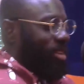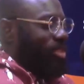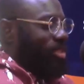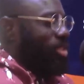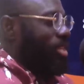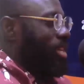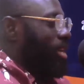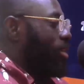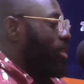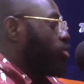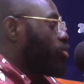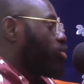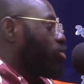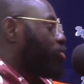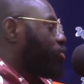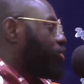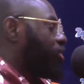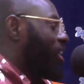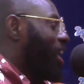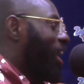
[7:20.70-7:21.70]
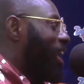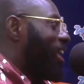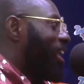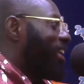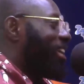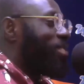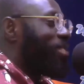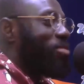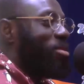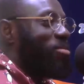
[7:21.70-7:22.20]
You see, a social,
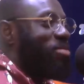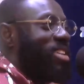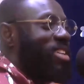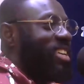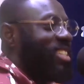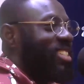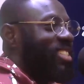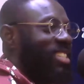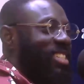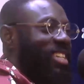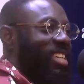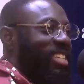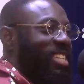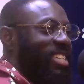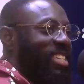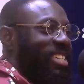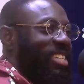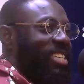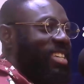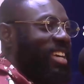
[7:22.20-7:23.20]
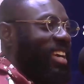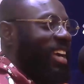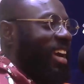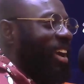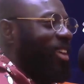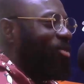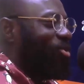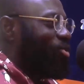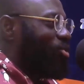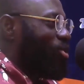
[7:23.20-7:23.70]
a baby, a G, and
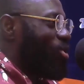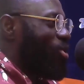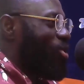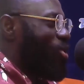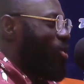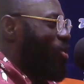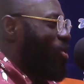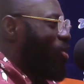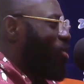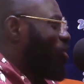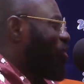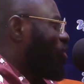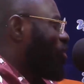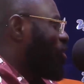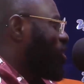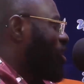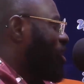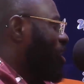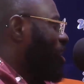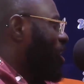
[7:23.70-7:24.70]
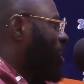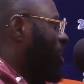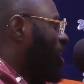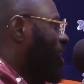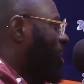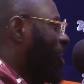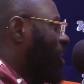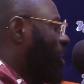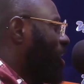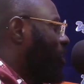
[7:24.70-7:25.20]
a grow,
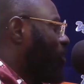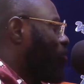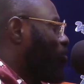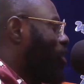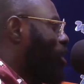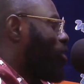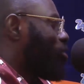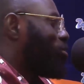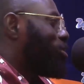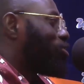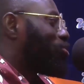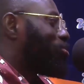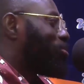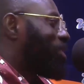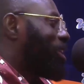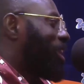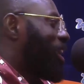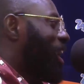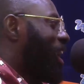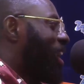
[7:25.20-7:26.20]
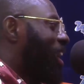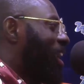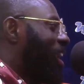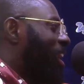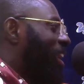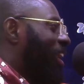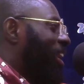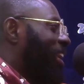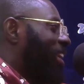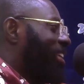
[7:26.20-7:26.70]
well, be to me,
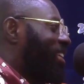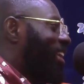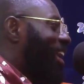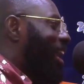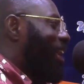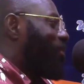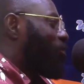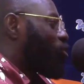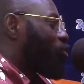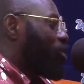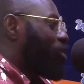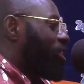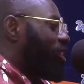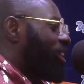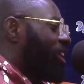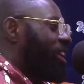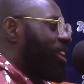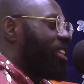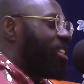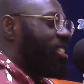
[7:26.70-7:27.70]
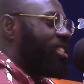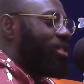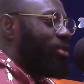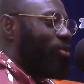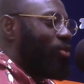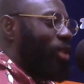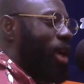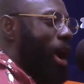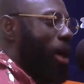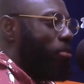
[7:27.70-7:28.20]
a day, a grown, a
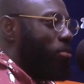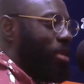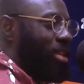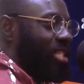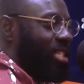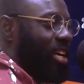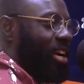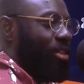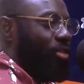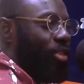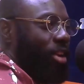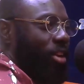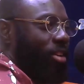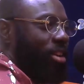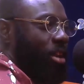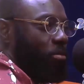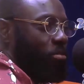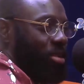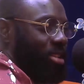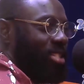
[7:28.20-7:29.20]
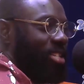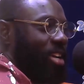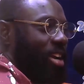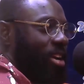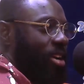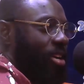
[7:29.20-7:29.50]
nijino, a pisca, no, now they're pisca.